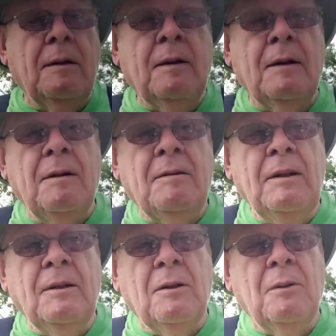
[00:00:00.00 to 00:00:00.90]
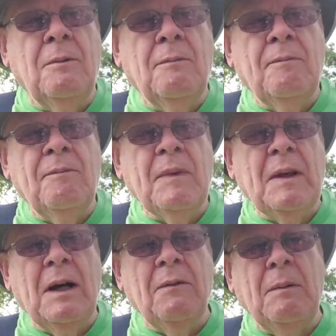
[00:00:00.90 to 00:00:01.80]
Contigo
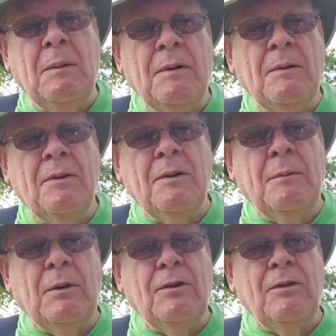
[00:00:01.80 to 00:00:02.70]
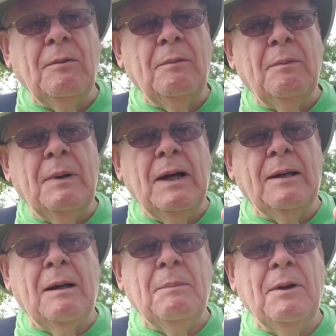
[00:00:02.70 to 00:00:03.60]
coffee thermos
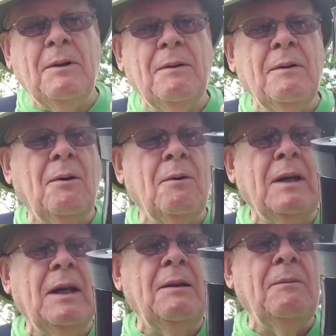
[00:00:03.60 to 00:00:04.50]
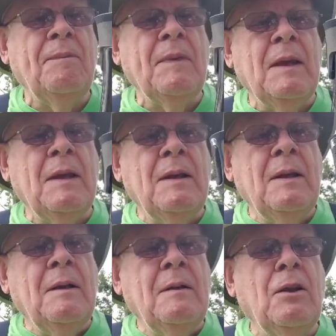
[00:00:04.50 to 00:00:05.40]
back up here. Okay,
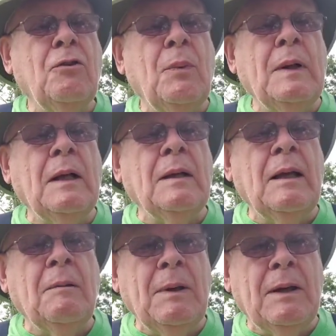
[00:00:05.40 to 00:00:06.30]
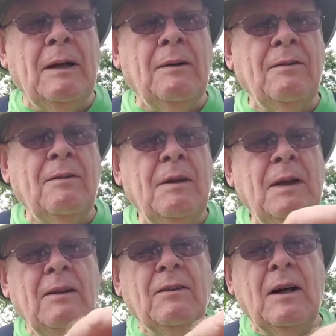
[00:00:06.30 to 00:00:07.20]
this one I like because
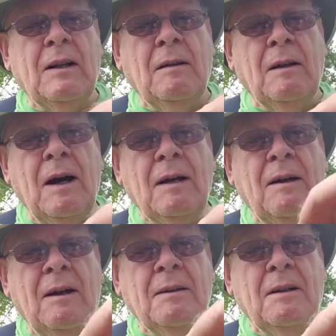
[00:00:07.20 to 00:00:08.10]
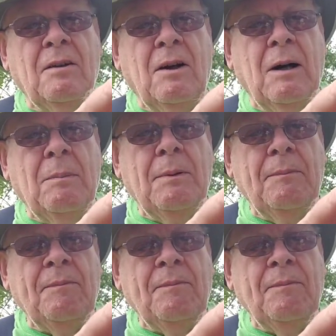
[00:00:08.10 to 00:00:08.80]
it's got a lock on the top,